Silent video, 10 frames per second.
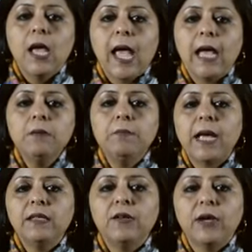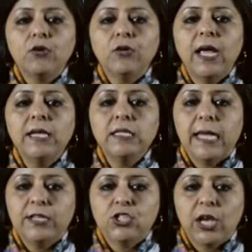and by the recognized
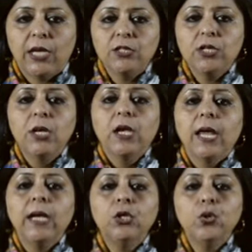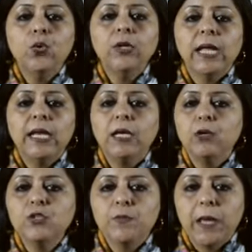exchange in two daily
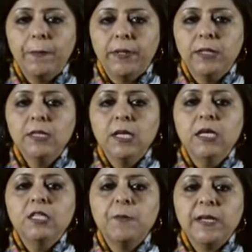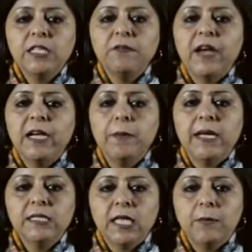newspapers specified by
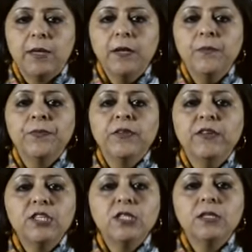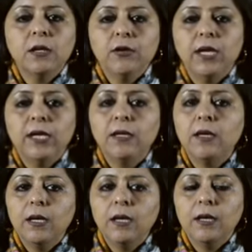SEBI, which is circulated
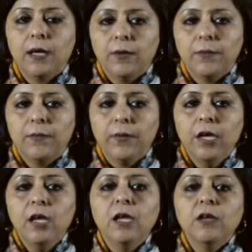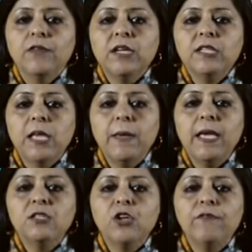India. Where SEBI
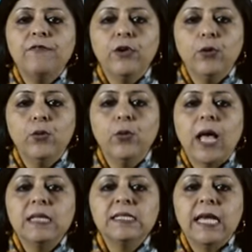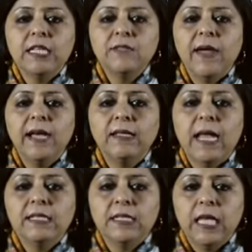is of view unsatisfied
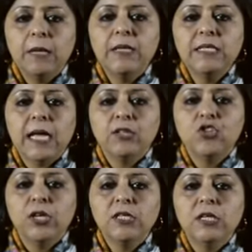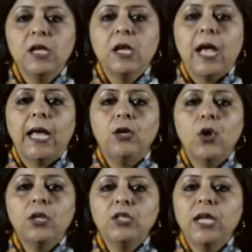that scheme is unjust and
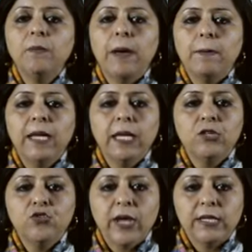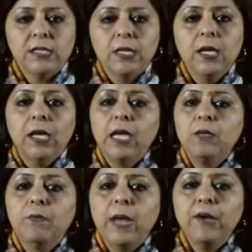not in public interest,
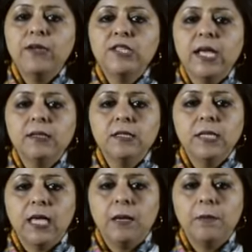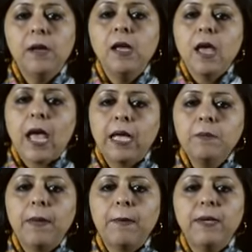it may reject the scheme
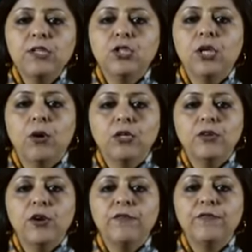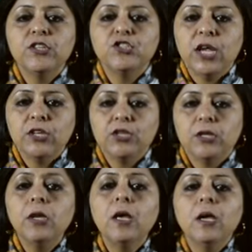and publish the order of
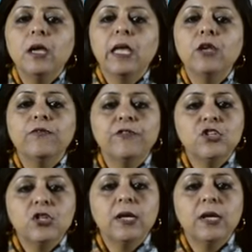rejection in official